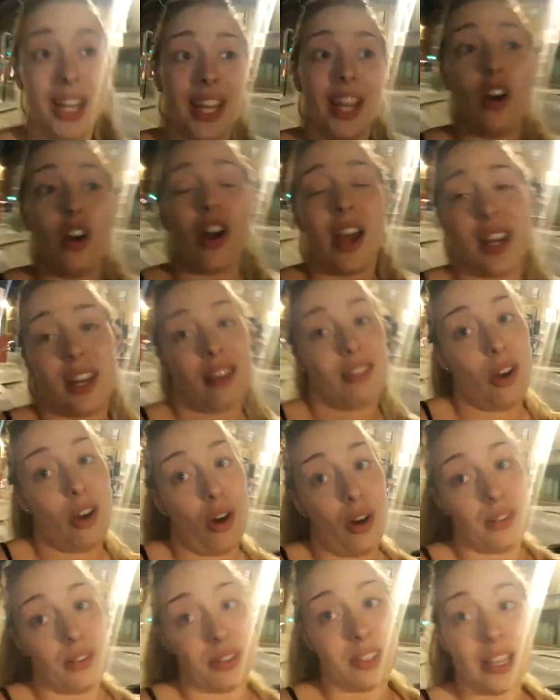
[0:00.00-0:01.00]
Trinity or any
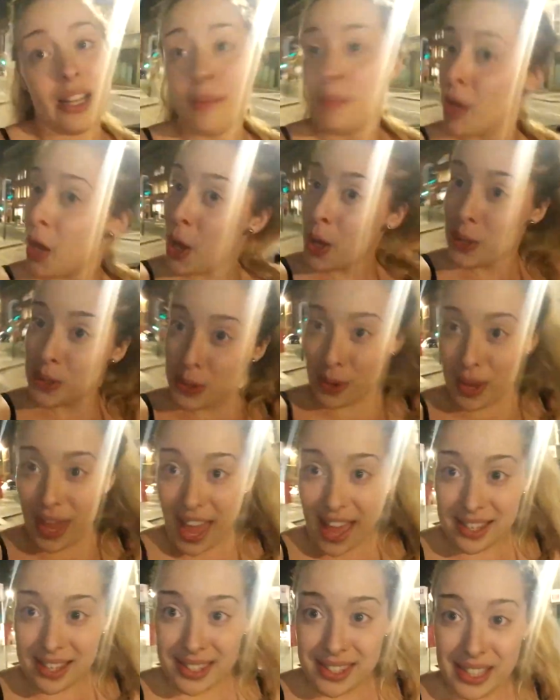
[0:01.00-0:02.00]
of the halls.
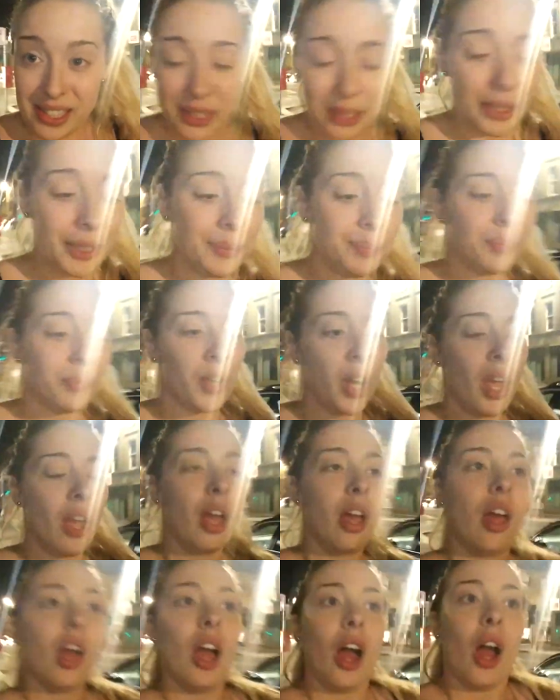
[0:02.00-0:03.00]
So yes,
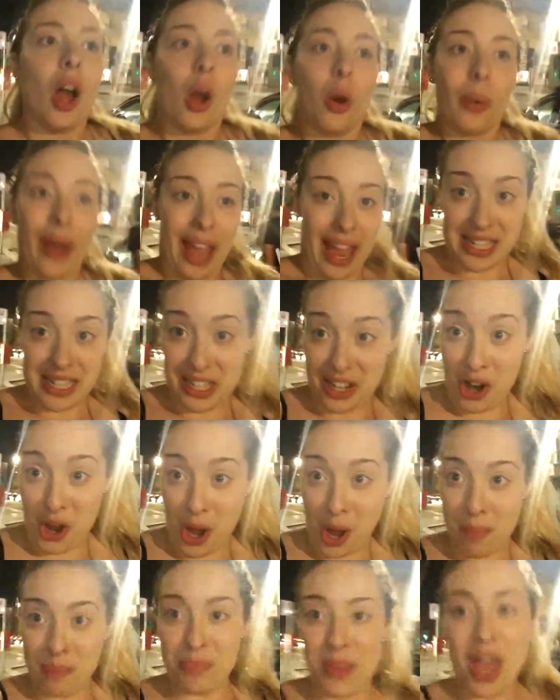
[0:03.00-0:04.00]
we are heading
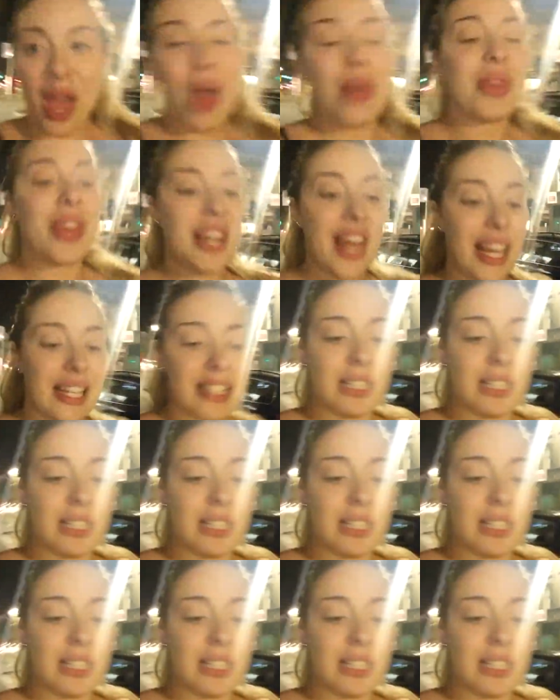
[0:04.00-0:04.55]
home. The